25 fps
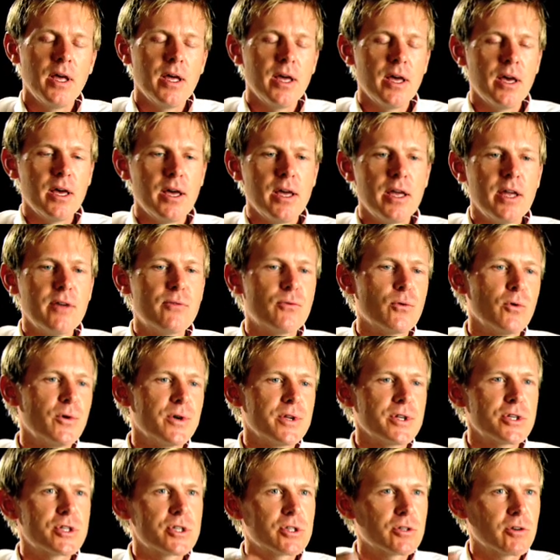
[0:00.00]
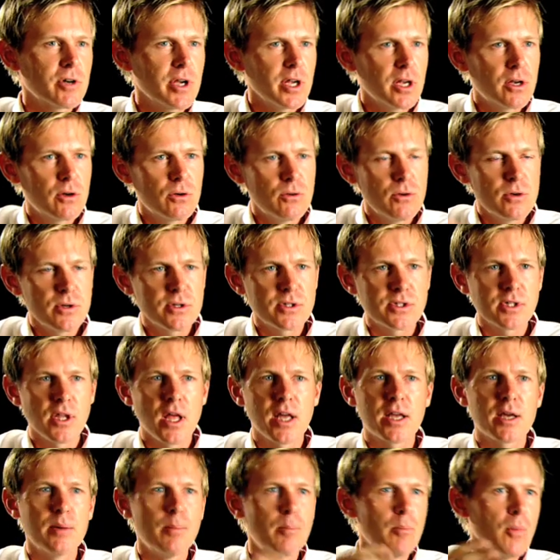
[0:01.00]
If we're at a street course
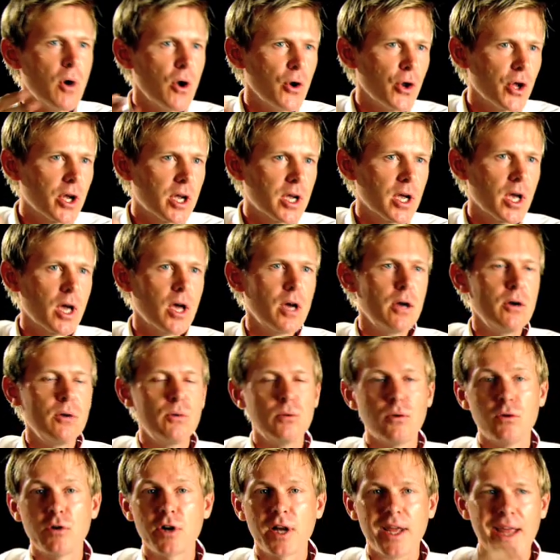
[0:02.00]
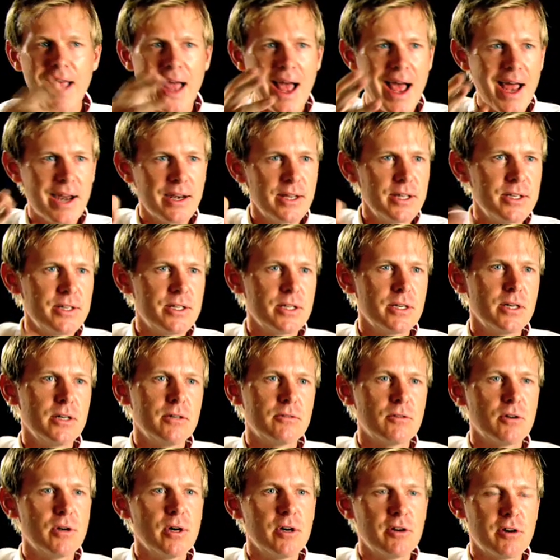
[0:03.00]
like a Monaco or a Canada
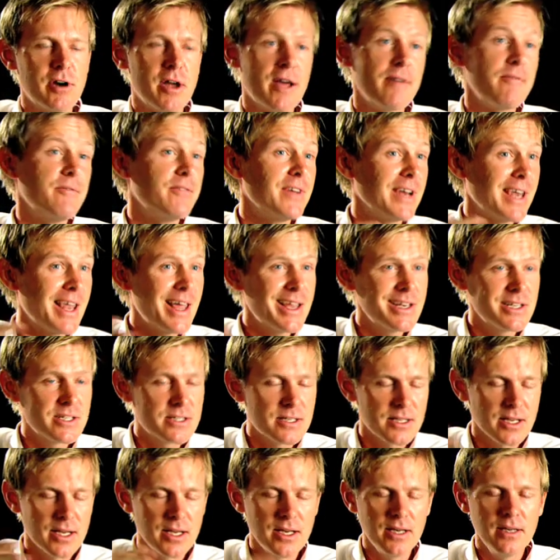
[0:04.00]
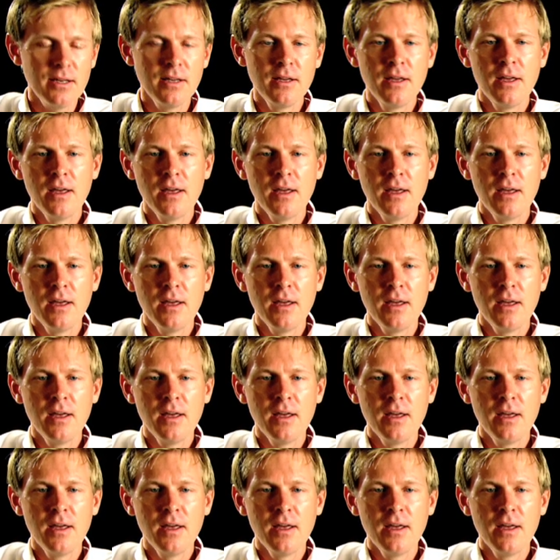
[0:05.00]
or a Valencia,